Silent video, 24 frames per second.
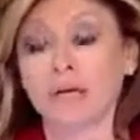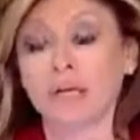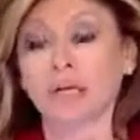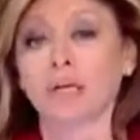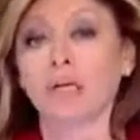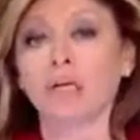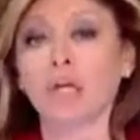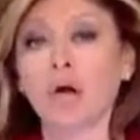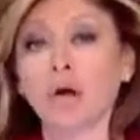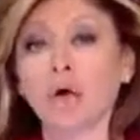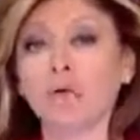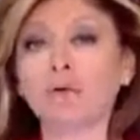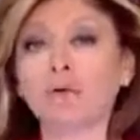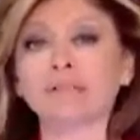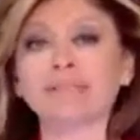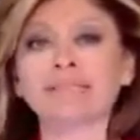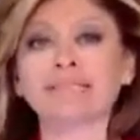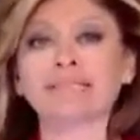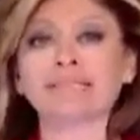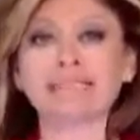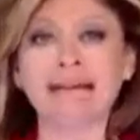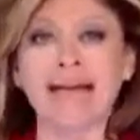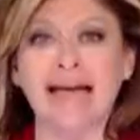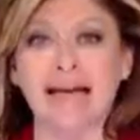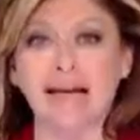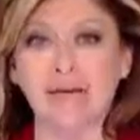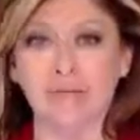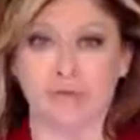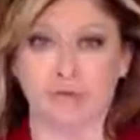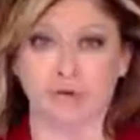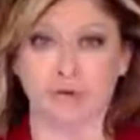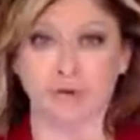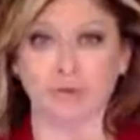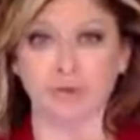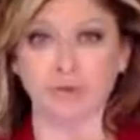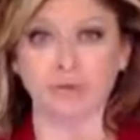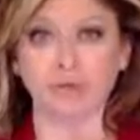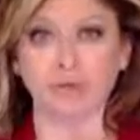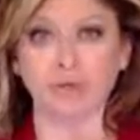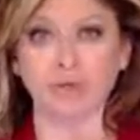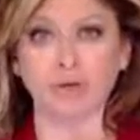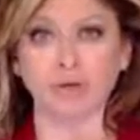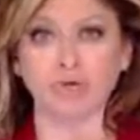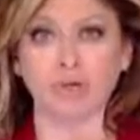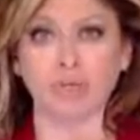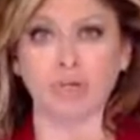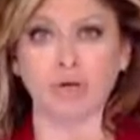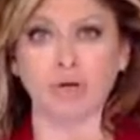local staffers are
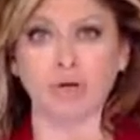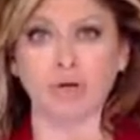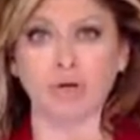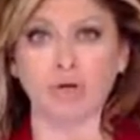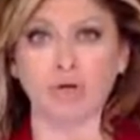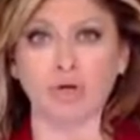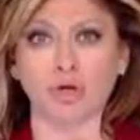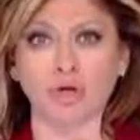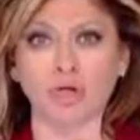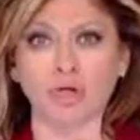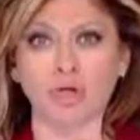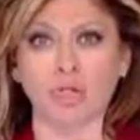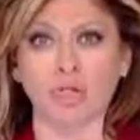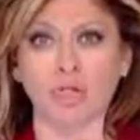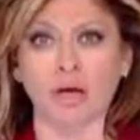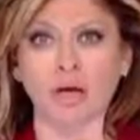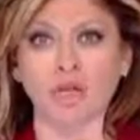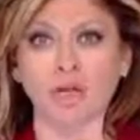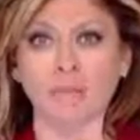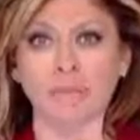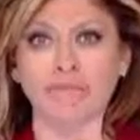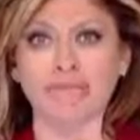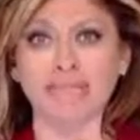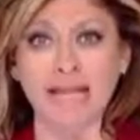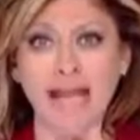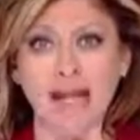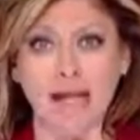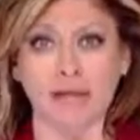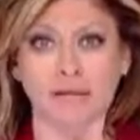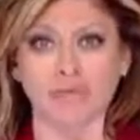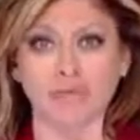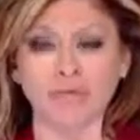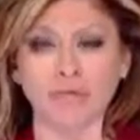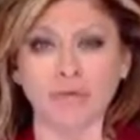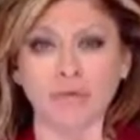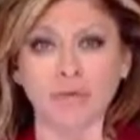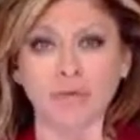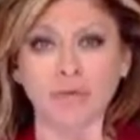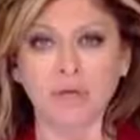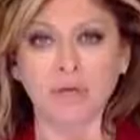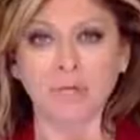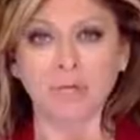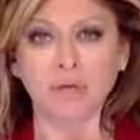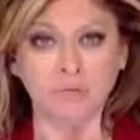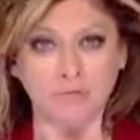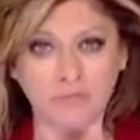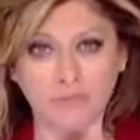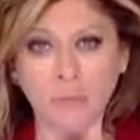distributing goods among themselves
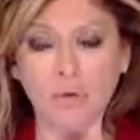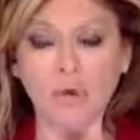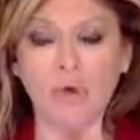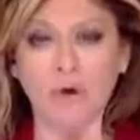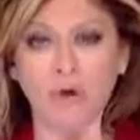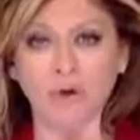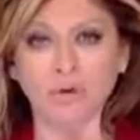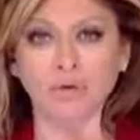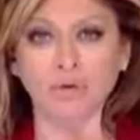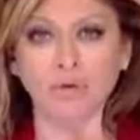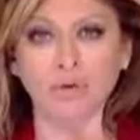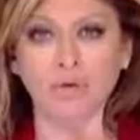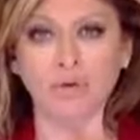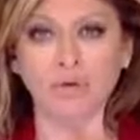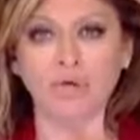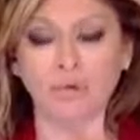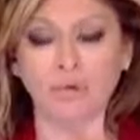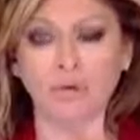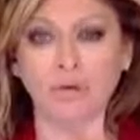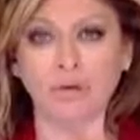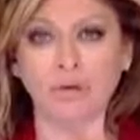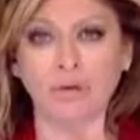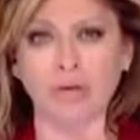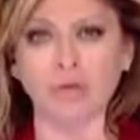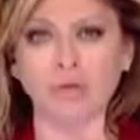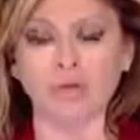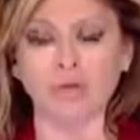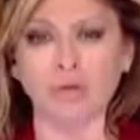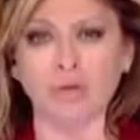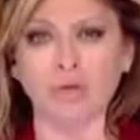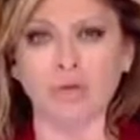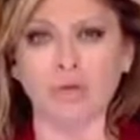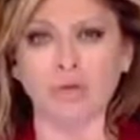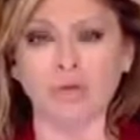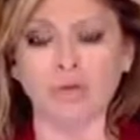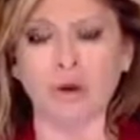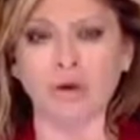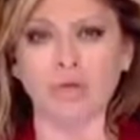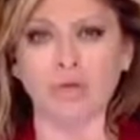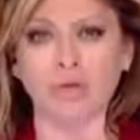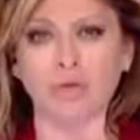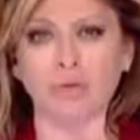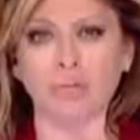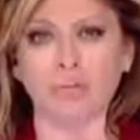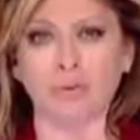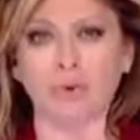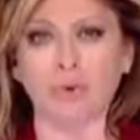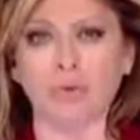before distributing them to the
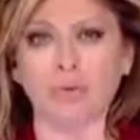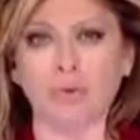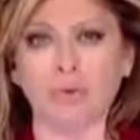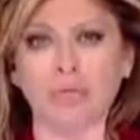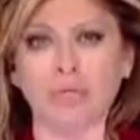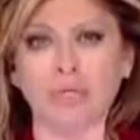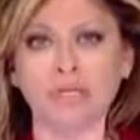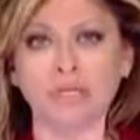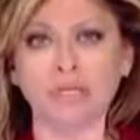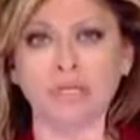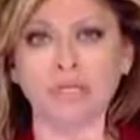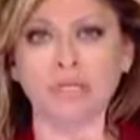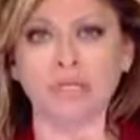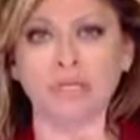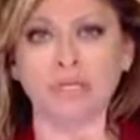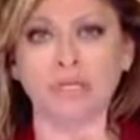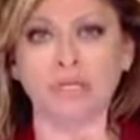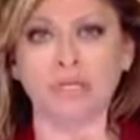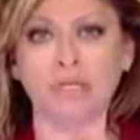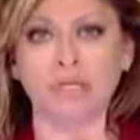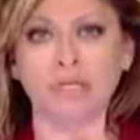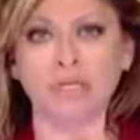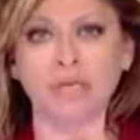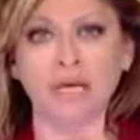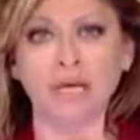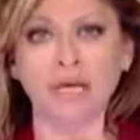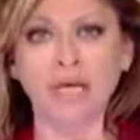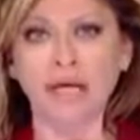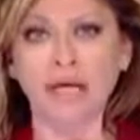struggling Puerto Rican citizens.